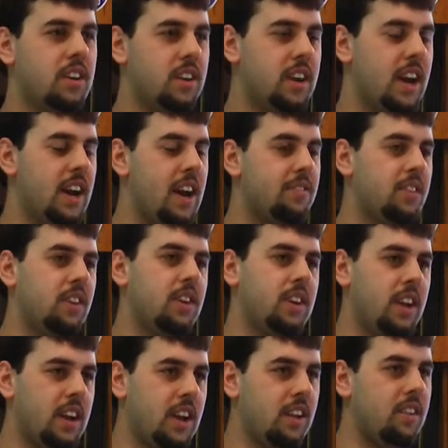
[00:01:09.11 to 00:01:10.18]
you kind of have to
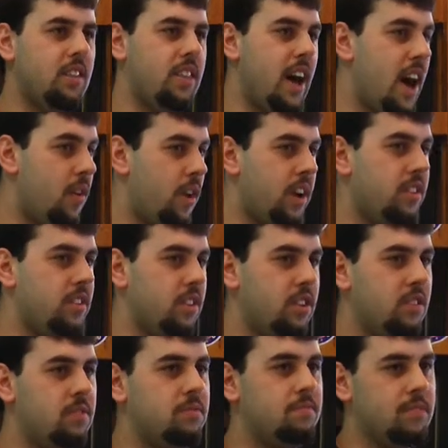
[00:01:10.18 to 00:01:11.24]
look at it that way
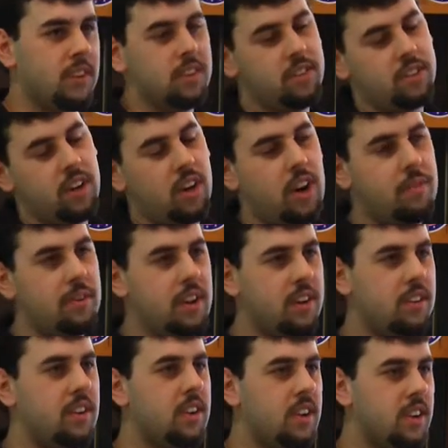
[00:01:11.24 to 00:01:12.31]
too so i
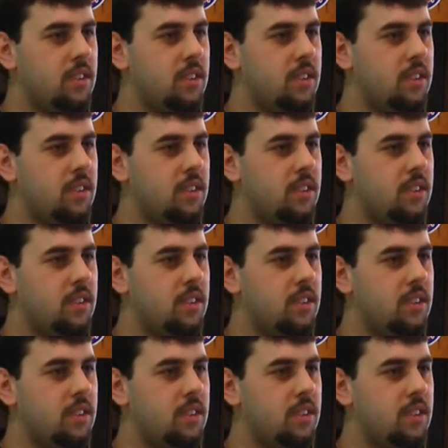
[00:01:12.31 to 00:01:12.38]
mean